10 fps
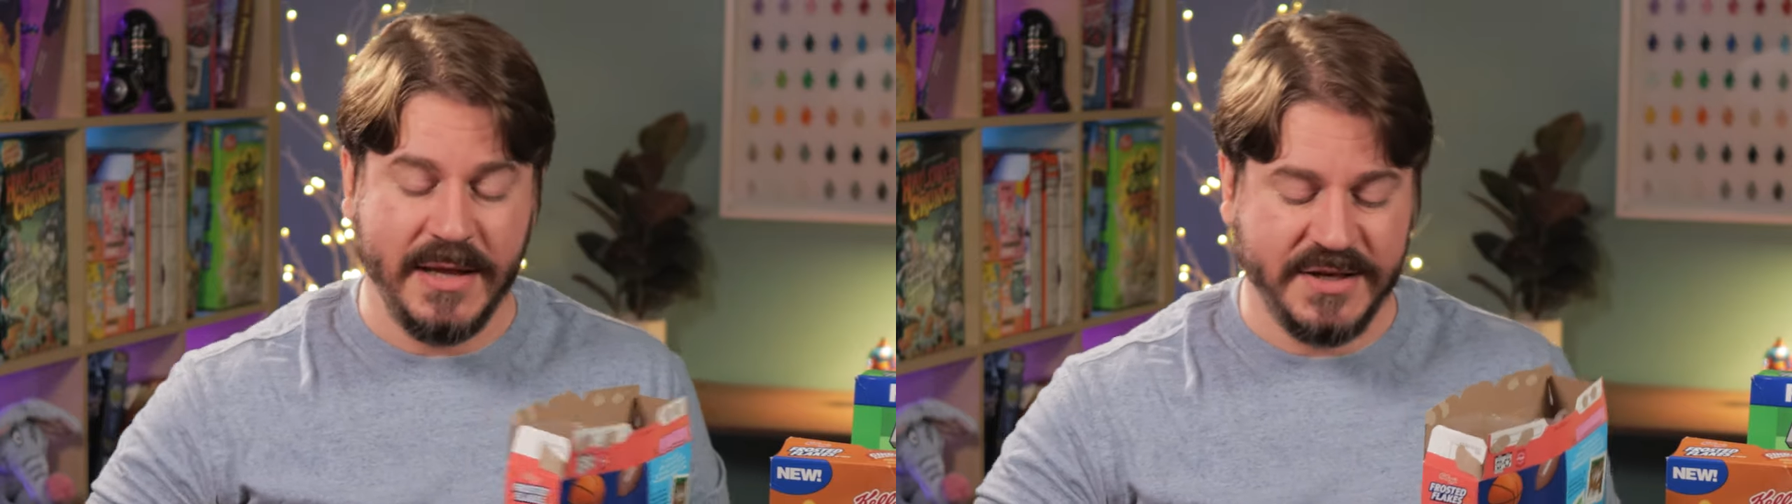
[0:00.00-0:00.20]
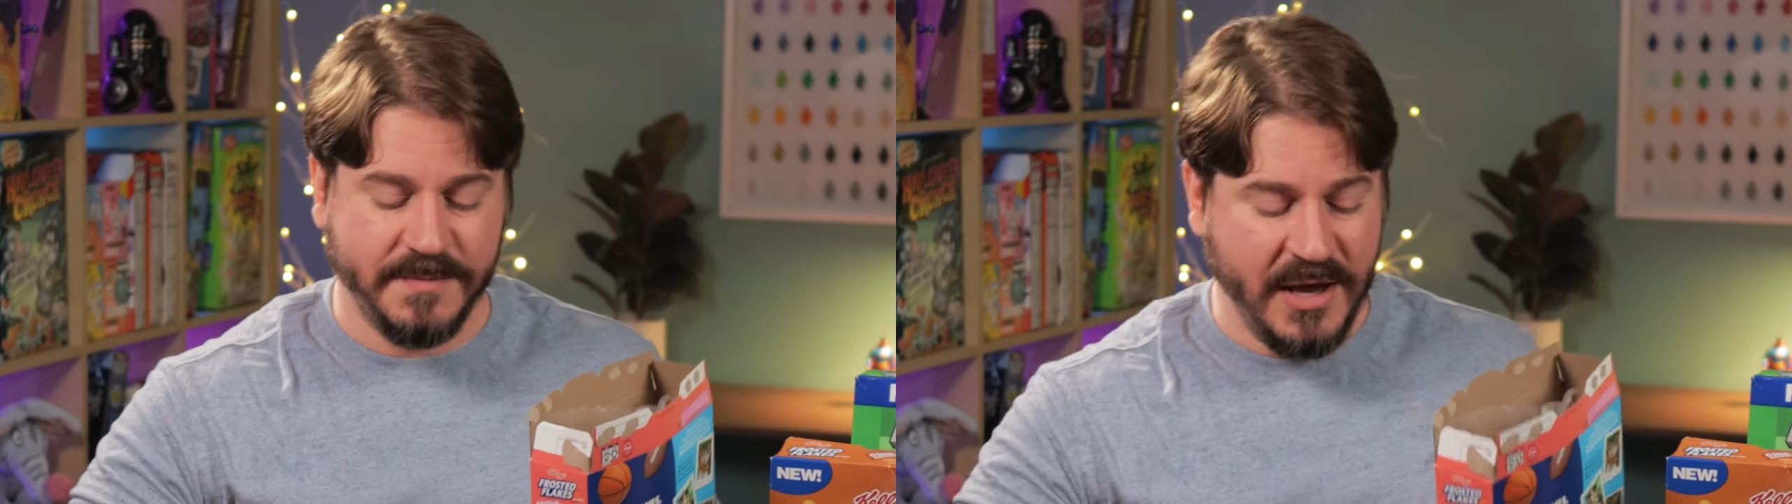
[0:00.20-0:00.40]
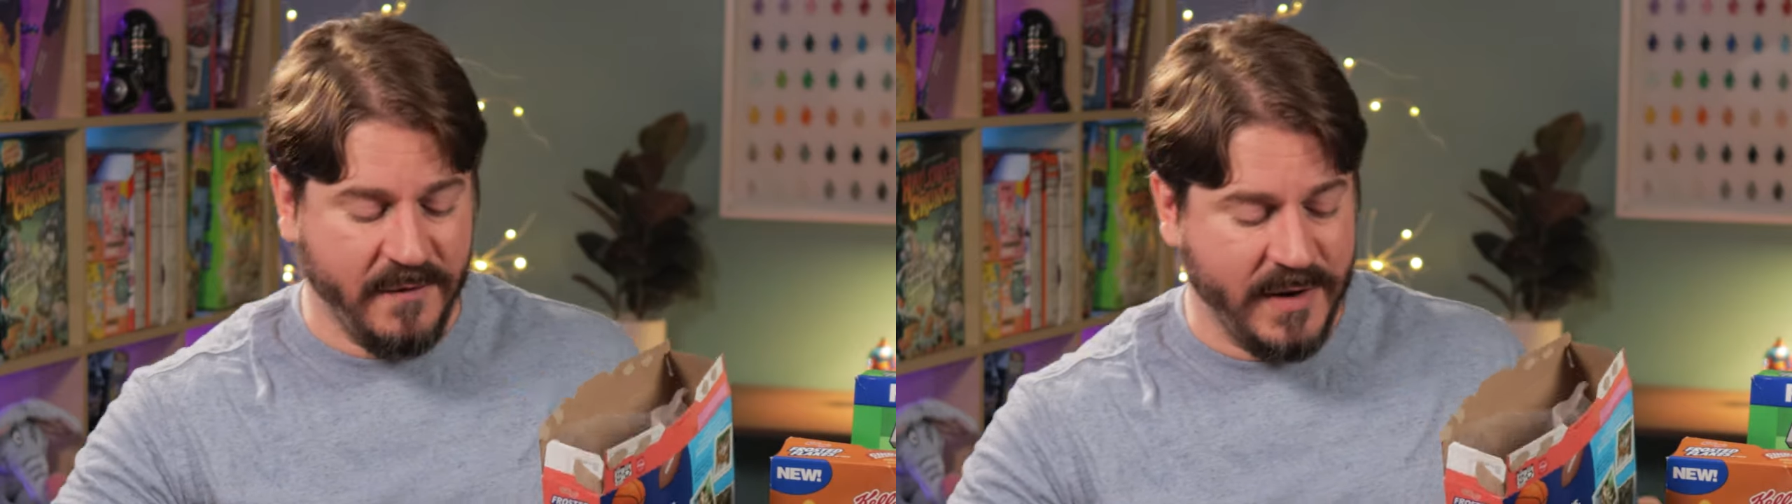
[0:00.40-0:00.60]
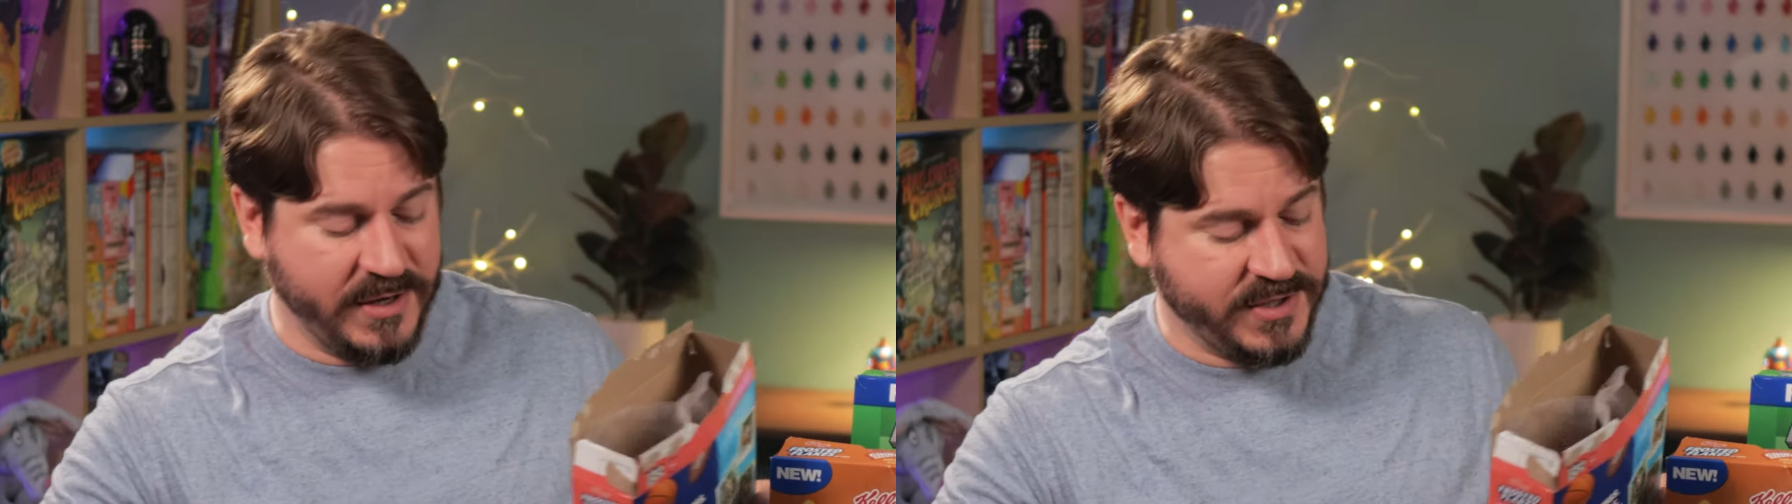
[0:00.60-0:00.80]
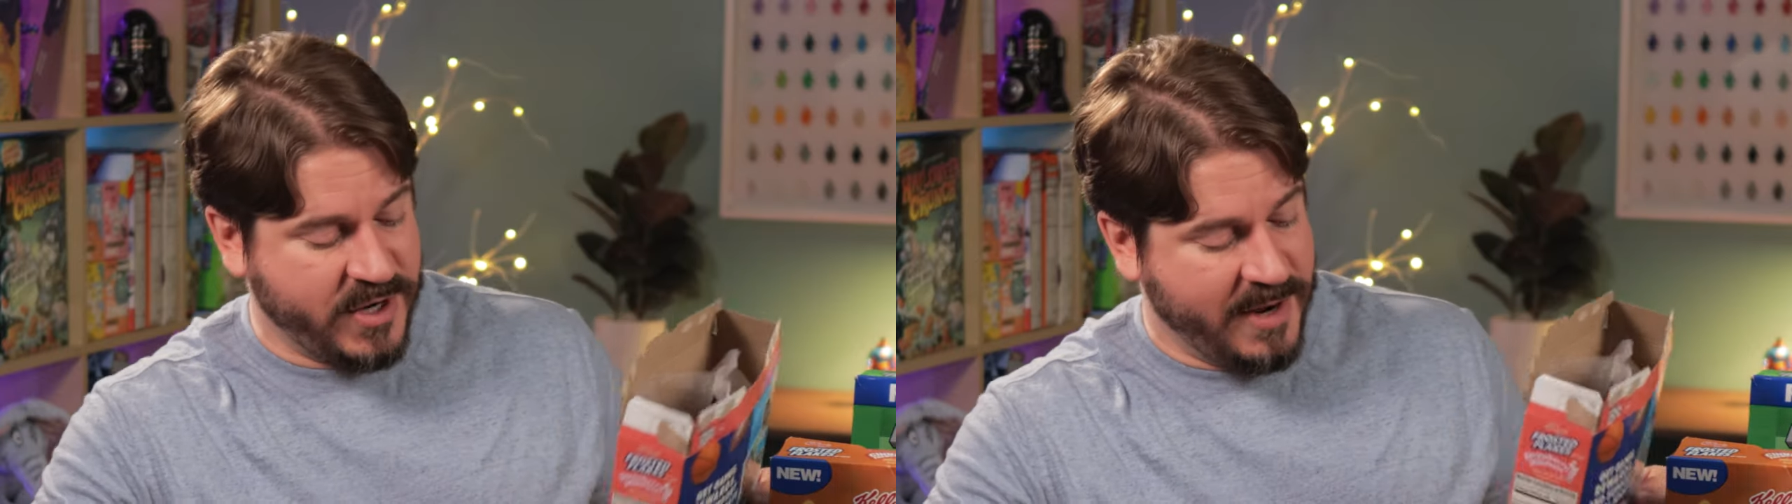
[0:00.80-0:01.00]
They smell
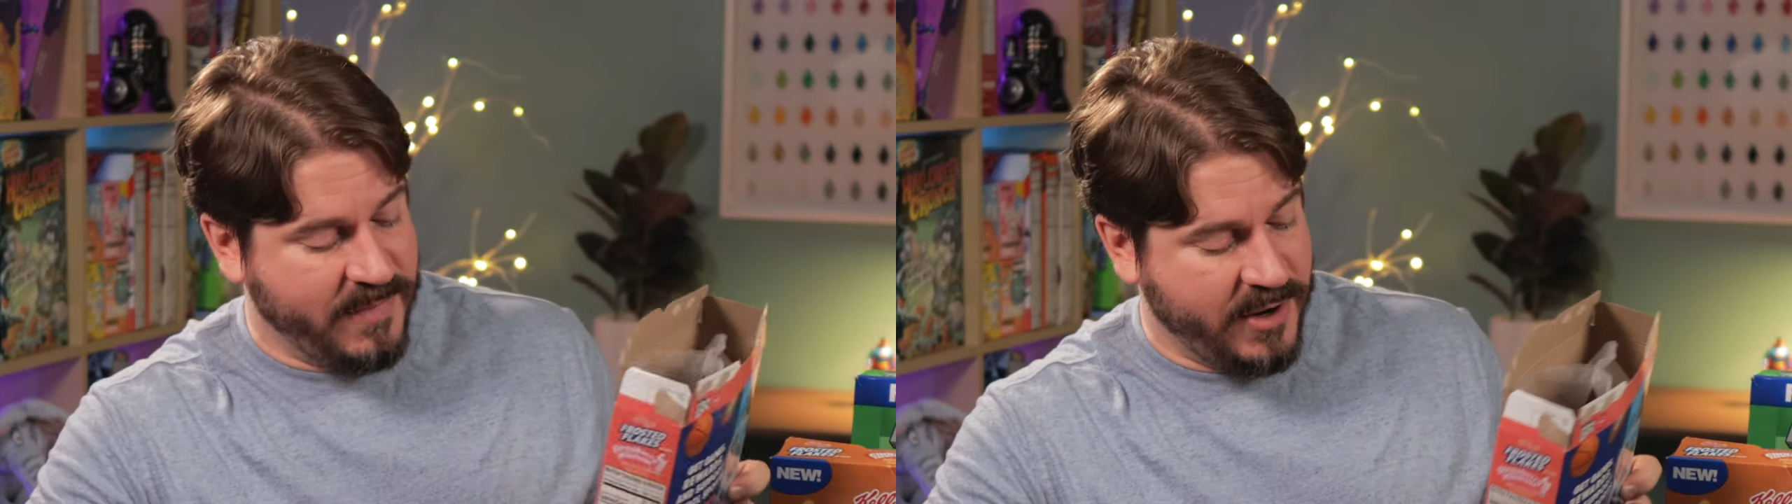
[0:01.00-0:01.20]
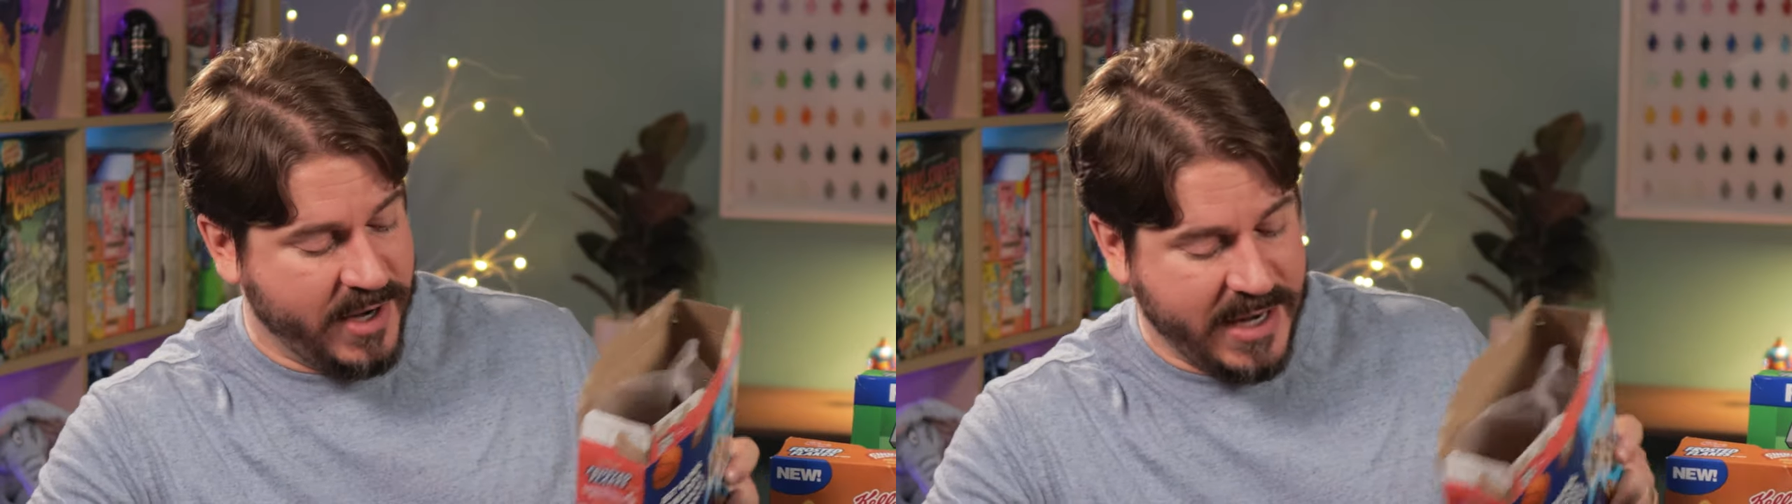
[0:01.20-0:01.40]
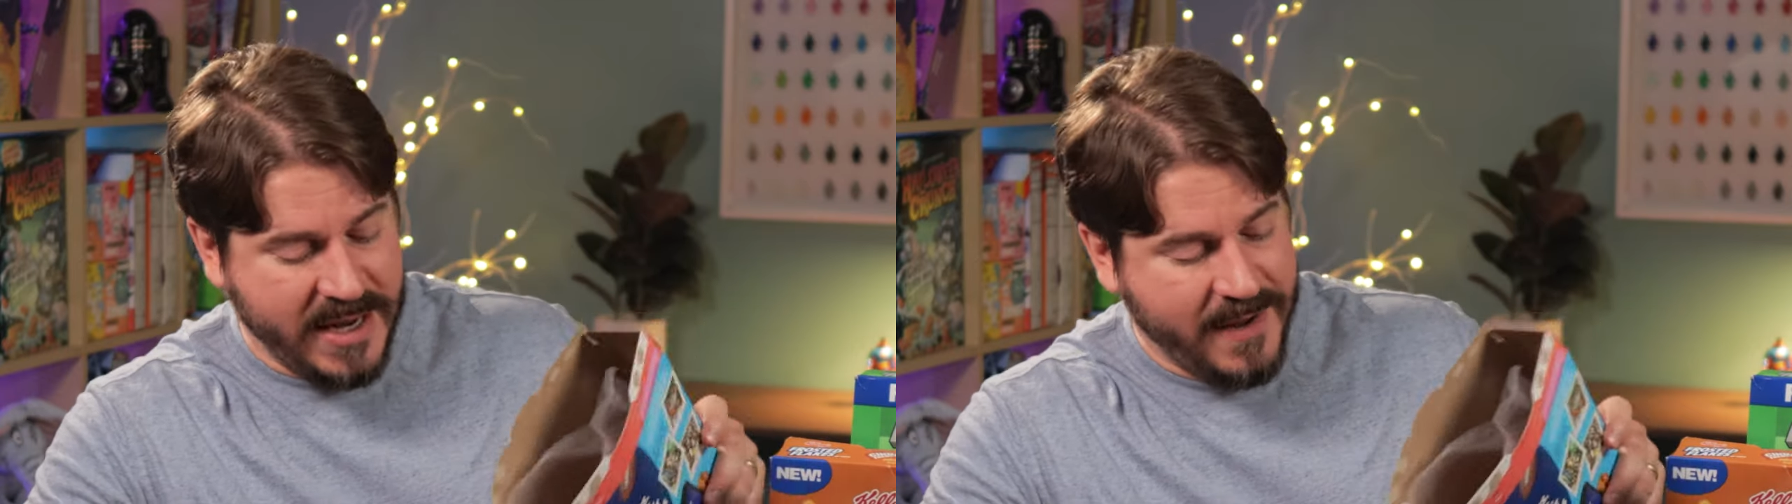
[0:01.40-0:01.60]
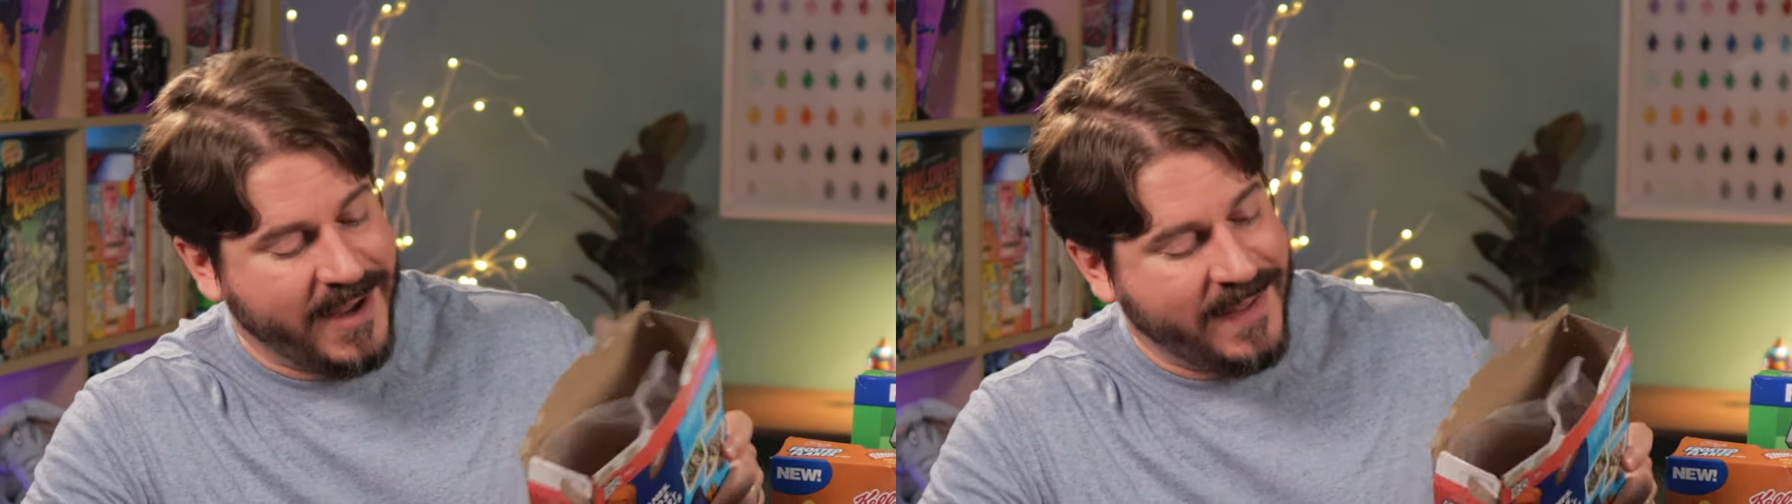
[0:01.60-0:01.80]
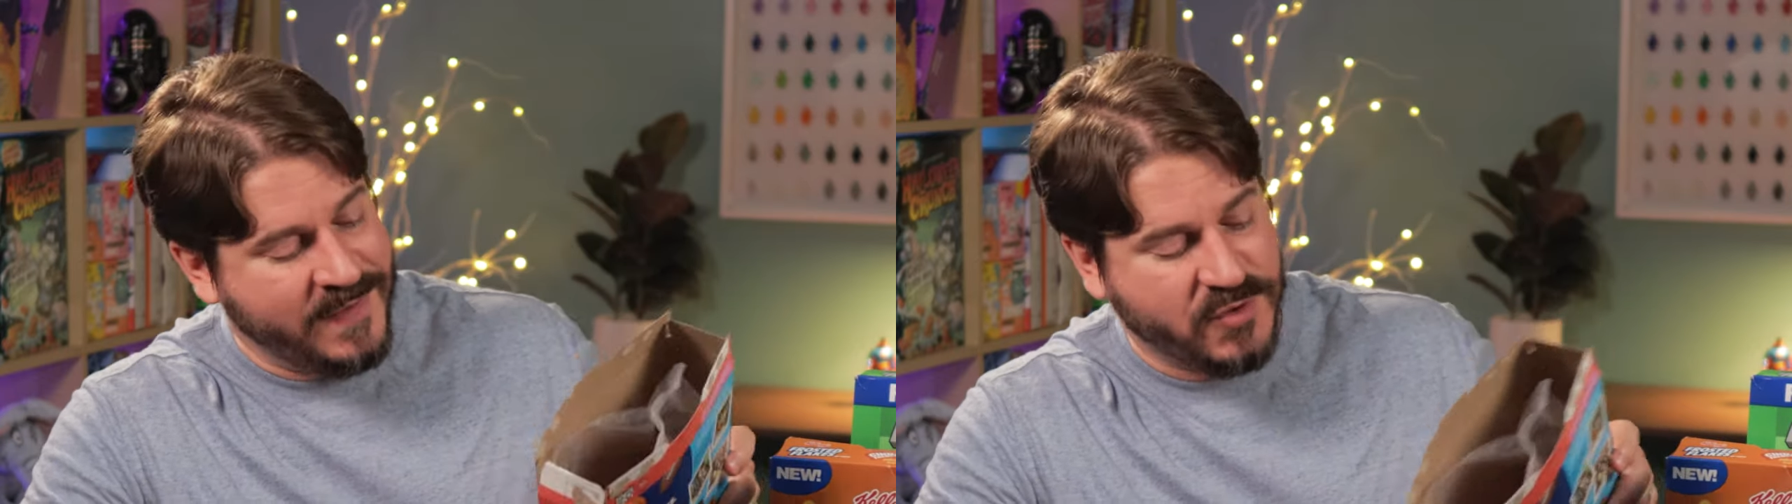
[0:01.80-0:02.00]
very strawberry-y.
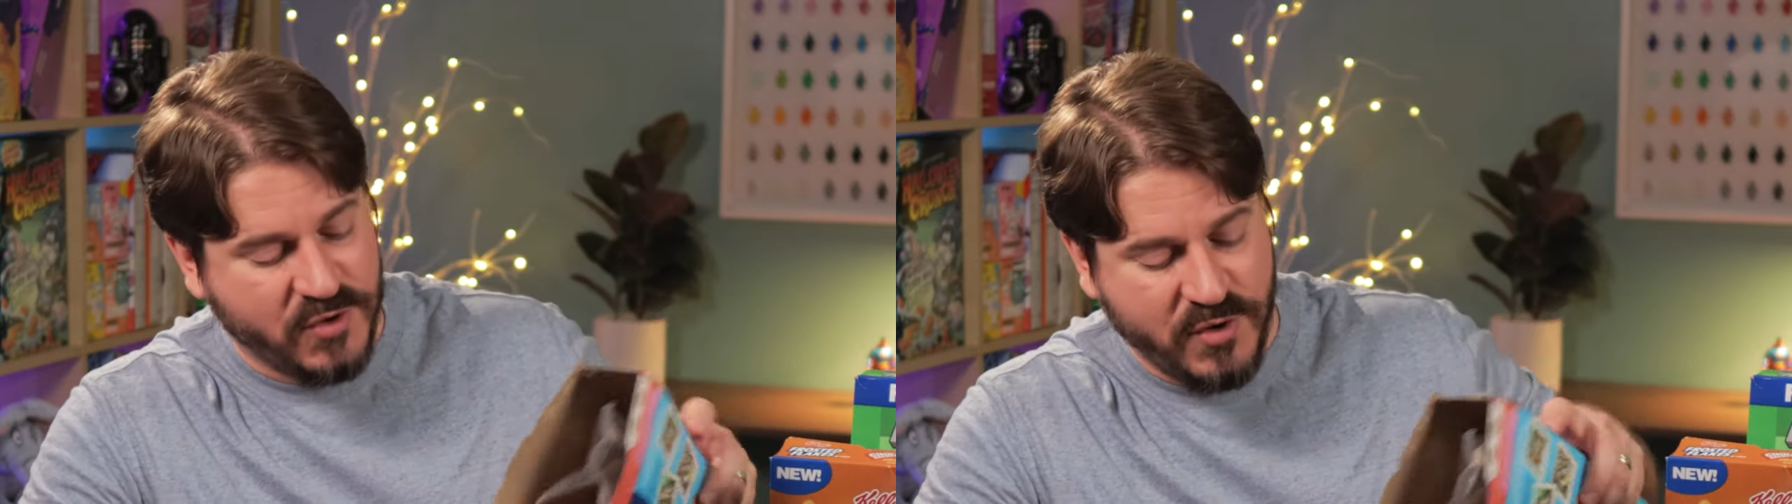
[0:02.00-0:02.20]
Again, these are